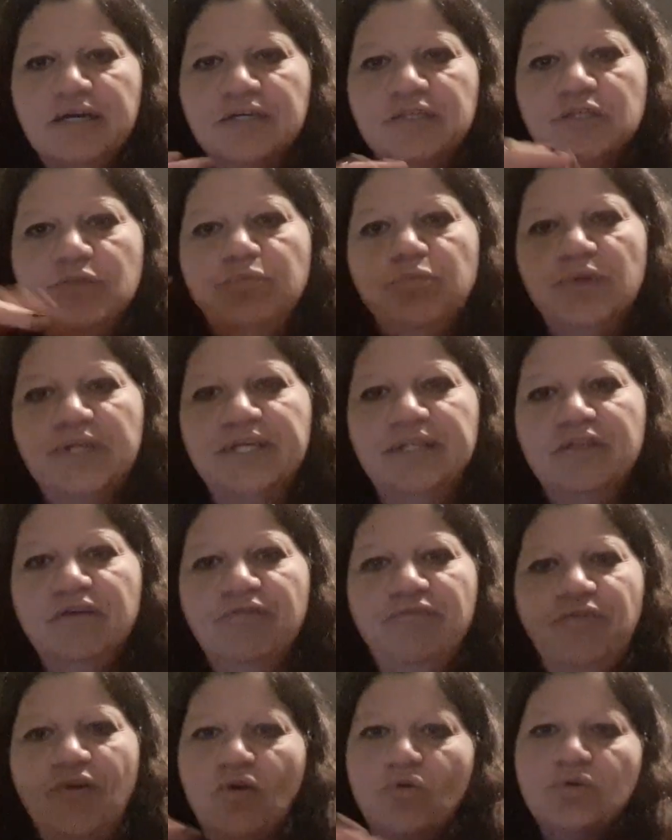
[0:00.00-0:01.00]
splint that
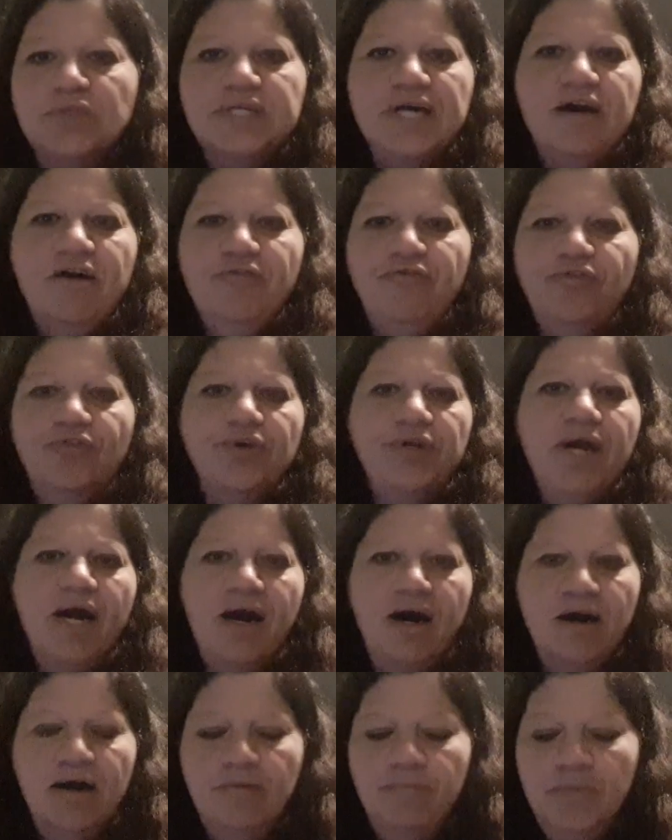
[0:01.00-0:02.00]
folds out for your
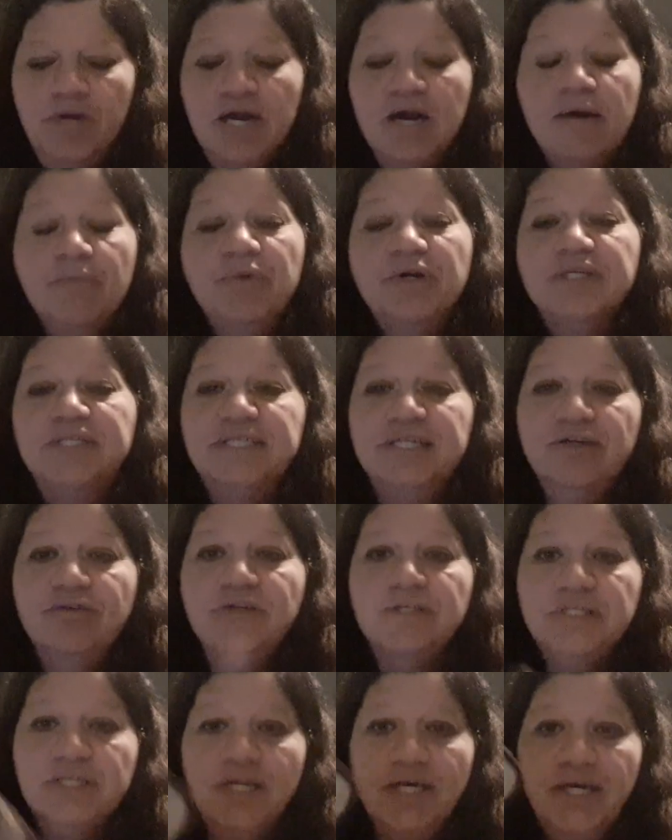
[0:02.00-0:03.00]
arm. But
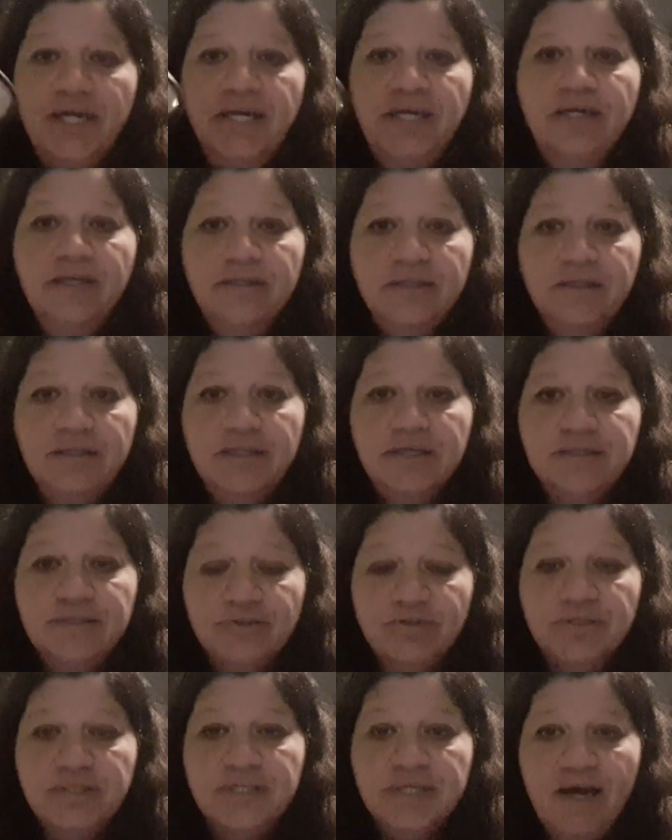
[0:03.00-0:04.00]
seriously, this
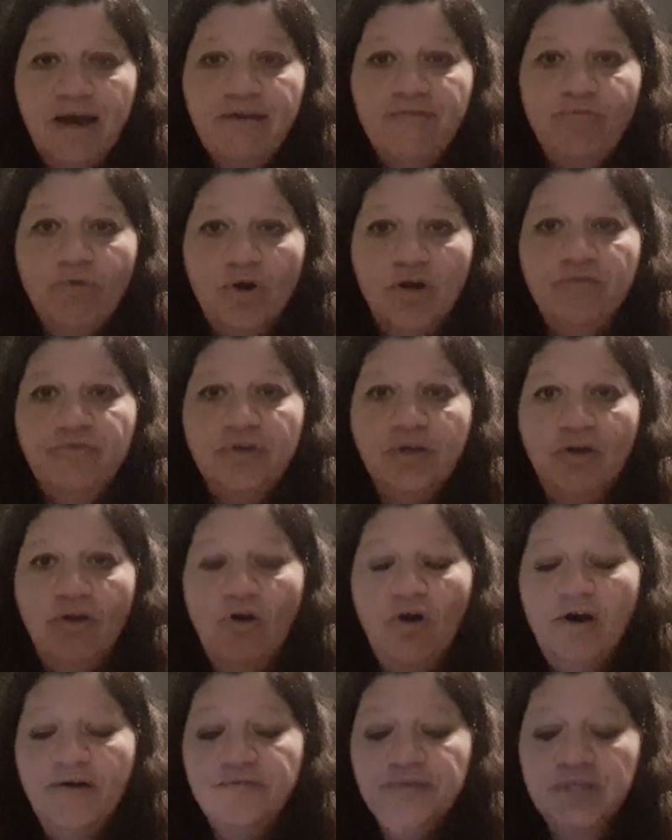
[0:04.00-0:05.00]
could save one of your
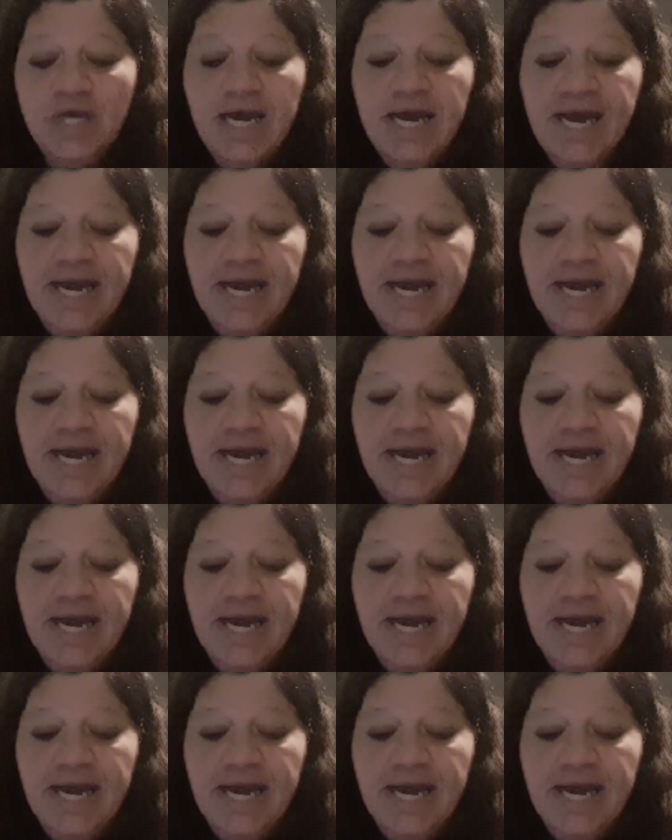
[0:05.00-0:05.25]
lives.